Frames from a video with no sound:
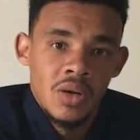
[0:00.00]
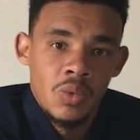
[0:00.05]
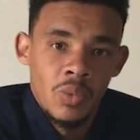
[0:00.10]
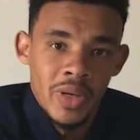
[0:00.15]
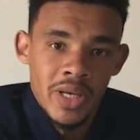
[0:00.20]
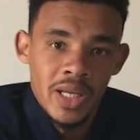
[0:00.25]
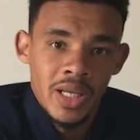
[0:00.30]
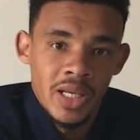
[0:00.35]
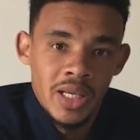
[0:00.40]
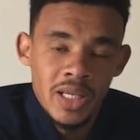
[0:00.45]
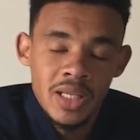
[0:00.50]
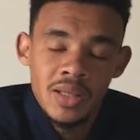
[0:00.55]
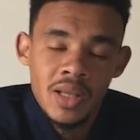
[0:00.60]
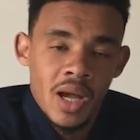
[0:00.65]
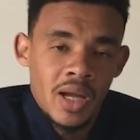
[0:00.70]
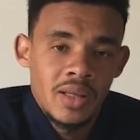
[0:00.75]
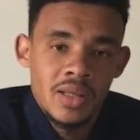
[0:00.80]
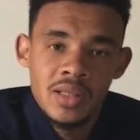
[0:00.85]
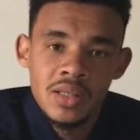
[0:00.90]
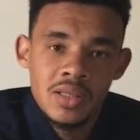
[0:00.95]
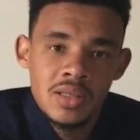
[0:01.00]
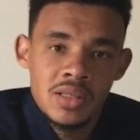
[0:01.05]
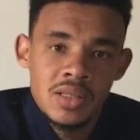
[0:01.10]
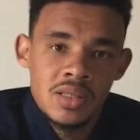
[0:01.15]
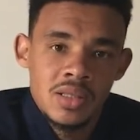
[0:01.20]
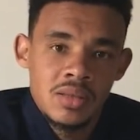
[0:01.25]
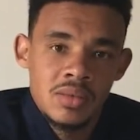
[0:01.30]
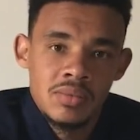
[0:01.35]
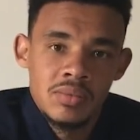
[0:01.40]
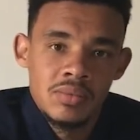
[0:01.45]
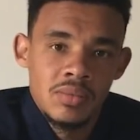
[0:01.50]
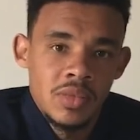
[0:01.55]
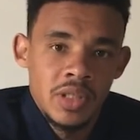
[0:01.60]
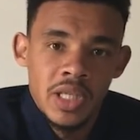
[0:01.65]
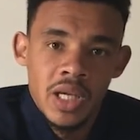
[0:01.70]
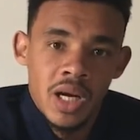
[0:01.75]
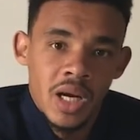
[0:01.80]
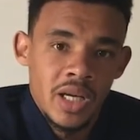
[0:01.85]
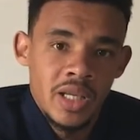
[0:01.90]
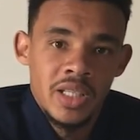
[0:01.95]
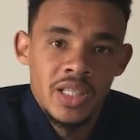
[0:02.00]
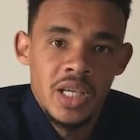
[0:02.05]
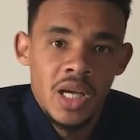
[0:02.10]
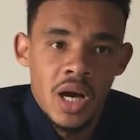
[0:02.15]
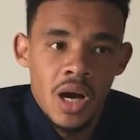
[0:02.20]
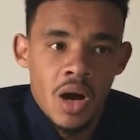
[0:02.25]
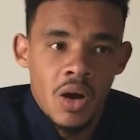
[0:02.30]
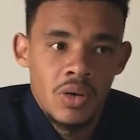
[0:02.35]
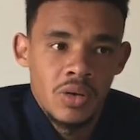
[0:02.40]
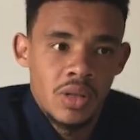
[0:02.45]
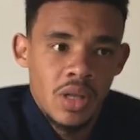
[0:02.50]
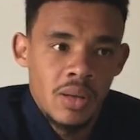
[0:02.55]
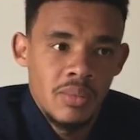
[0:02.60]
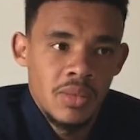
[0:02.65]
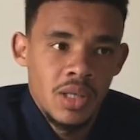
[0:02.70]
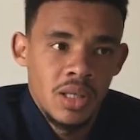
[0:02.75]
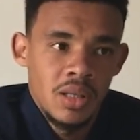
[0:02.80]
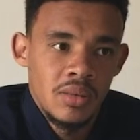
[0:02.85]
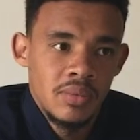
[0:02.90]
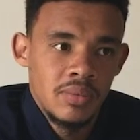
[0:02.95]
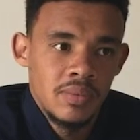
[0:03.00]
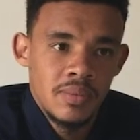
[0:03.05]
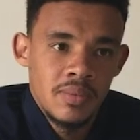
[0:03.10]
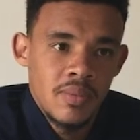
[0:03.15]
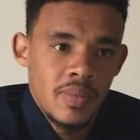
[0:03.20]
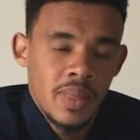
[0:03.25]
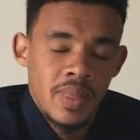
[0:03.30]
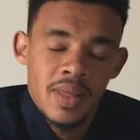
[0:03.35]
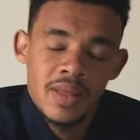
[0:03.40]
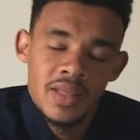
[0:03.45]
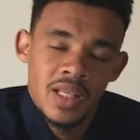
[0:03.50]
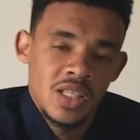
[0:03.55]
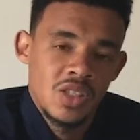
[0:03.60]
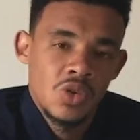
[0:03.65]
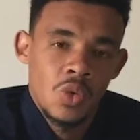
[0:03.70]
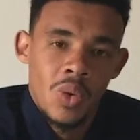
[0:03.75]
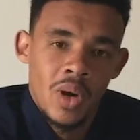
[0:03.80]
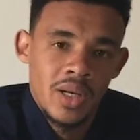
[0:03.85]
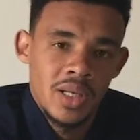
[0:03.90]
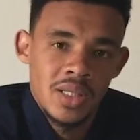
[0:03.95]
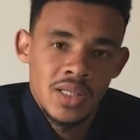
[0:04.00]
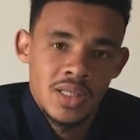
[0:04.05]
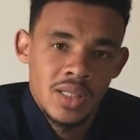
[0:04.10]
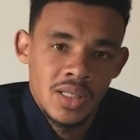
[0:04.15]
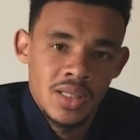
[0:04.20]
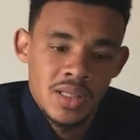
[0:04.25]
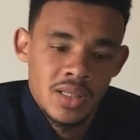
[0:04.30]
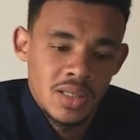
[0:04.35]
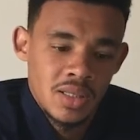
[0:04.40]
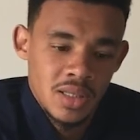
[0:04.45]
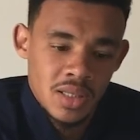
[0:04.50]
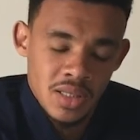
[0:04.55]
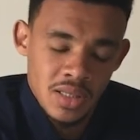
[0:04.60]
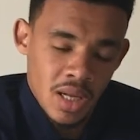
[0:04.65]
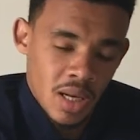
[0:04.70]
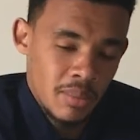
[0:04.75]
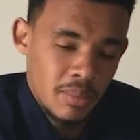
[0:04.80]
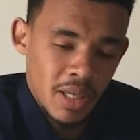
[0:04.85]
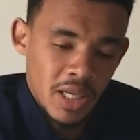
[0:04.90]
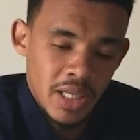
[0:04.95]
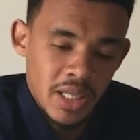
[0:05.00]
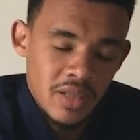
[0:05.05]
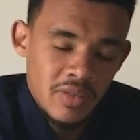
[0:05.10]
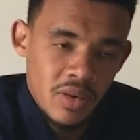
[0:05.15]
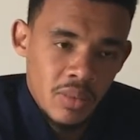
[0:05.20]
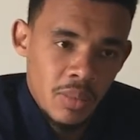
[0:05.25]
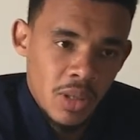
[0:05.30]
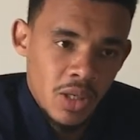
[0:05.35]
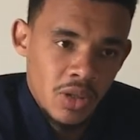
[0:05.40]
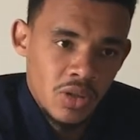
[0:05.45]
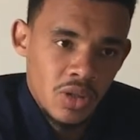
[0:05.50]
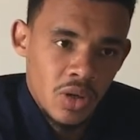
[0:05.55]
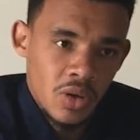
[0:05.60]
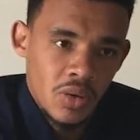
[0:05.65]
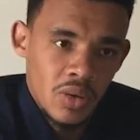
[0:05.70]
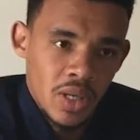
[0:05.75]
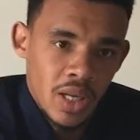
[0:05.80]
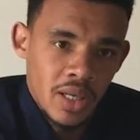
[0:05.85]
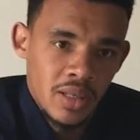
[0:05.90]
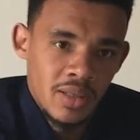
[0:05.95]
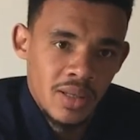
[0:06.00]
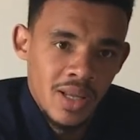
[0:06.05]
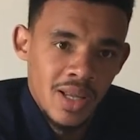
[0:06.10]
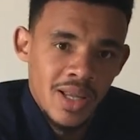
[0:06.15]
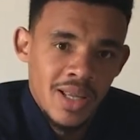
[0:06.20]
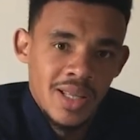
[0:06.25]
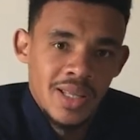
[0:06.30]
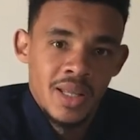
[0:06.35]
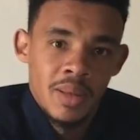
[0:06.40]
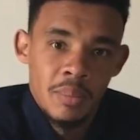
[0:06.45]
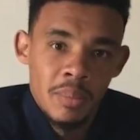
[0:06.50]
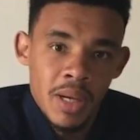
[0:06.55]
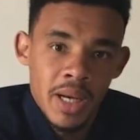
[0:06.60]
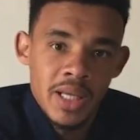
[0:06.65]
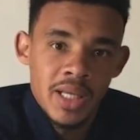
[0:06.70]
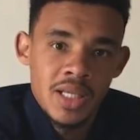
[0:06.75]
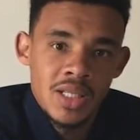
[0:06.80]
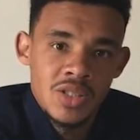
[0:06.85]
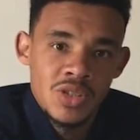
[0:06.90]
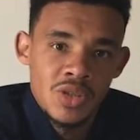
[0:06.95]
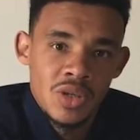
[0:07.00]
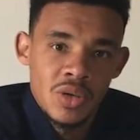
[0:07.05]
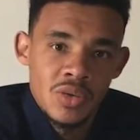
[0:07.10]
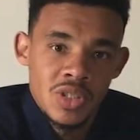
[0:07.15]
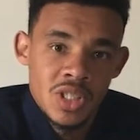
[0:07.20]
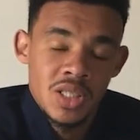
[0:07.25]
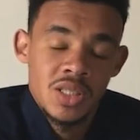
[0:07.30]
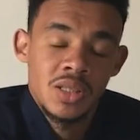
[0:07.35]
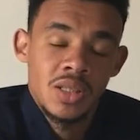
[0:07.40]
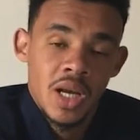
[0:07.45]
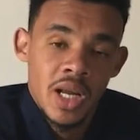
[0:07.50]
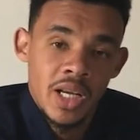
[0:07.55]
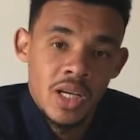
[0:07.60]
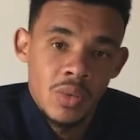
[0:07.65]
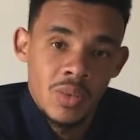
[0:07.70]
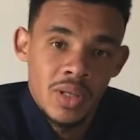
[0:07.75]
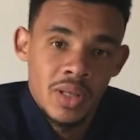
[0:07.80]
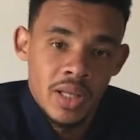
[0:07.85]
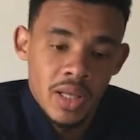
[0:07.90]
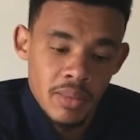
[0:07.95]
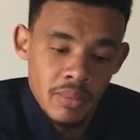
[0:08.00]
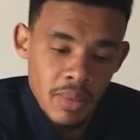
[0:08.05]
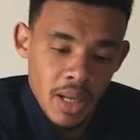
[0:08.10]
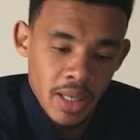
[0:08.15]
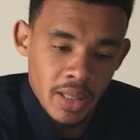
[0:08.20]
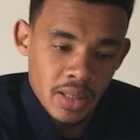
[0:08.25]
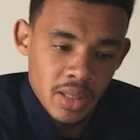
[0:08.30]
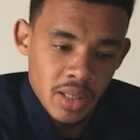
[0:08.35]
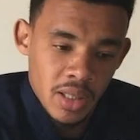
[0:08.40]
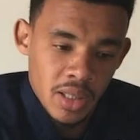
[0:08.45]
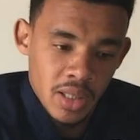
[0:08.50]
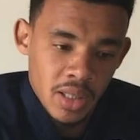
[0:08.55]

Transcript: winning league titles year in, year out. I mean, their squad is unbelievable, you know, and the players, you know, just training with them at